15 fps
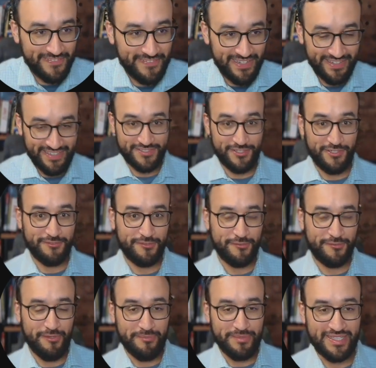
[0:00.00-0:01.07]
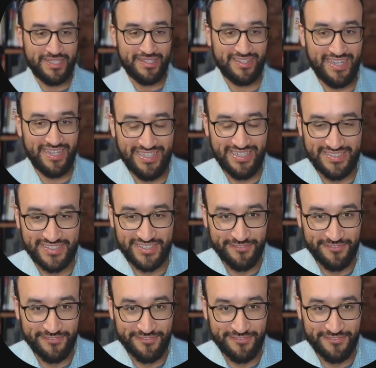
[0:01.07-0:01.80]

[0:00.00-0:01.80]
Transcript: and it's overwhelming and it's